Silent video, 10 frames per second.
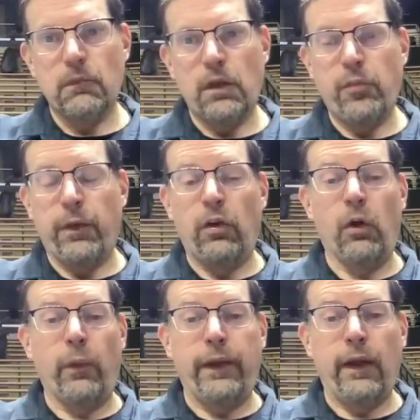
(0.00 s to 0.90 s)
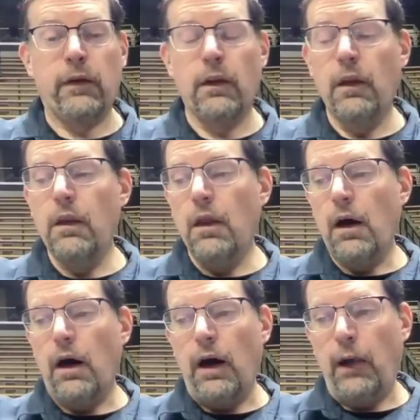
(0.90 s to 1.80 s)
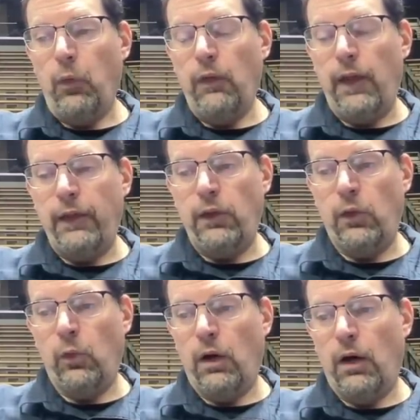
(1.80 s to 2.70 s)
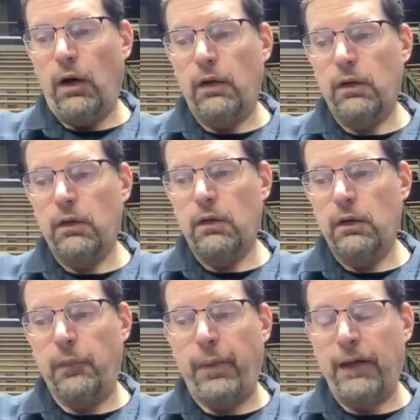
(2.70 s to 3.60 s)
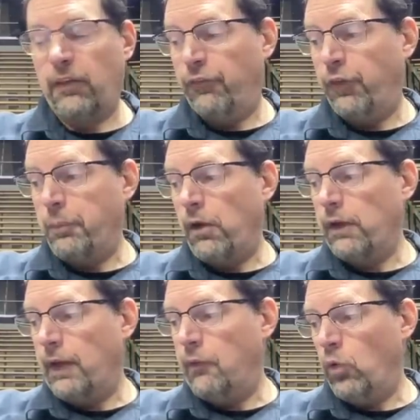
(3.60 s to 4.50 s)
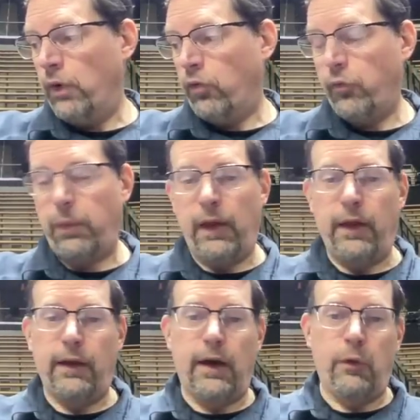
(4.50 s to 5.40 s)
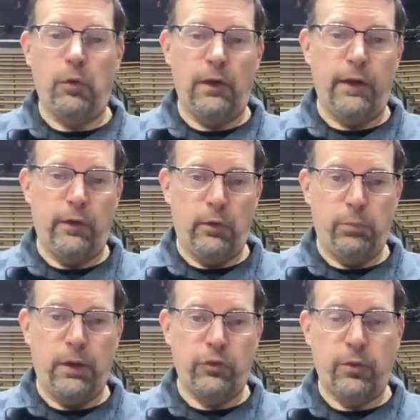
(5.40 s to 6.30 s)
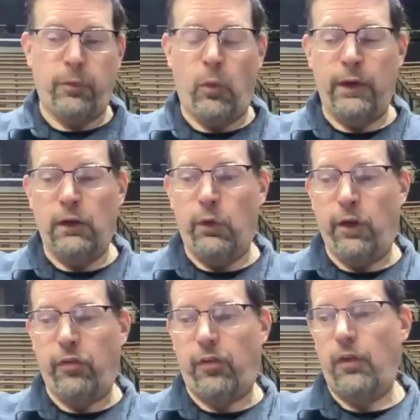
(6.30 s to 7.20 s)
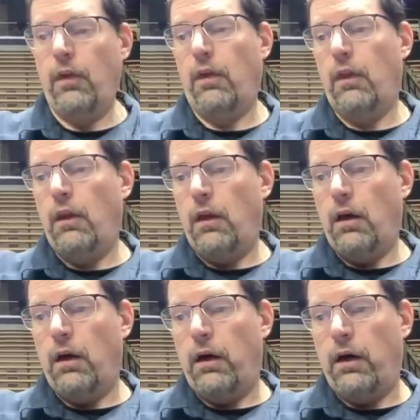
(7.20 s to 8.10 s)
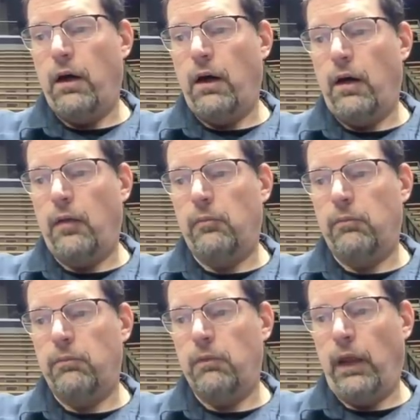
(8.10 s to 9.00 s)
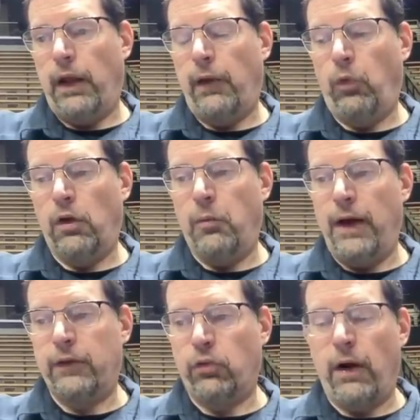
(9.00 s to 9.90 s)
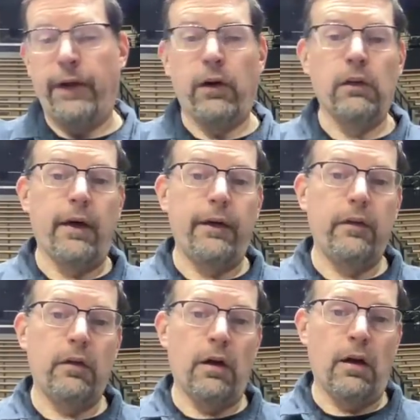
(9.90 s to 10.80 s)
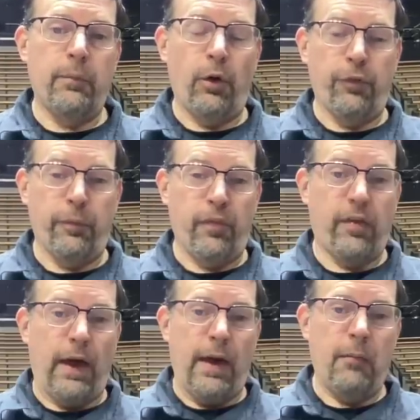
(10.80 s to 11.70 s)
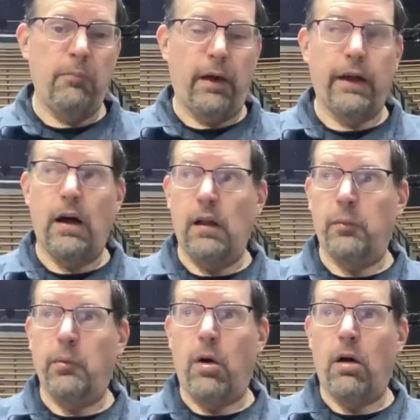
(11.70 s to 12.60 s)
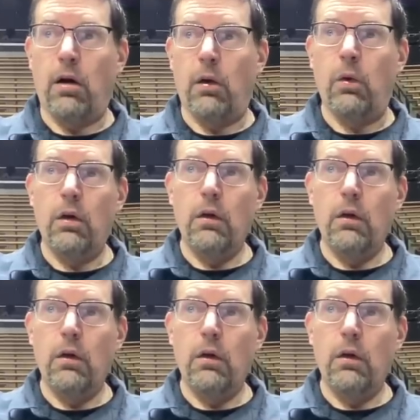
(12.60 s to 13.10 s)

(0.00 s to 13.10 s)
It's been a long weekend. I will let you uh, get back to the football game. Whoever's playing, I will let you punch up the White Lotus, um, and I will go back to writing all night, uh, both from this game, my column tomorrow.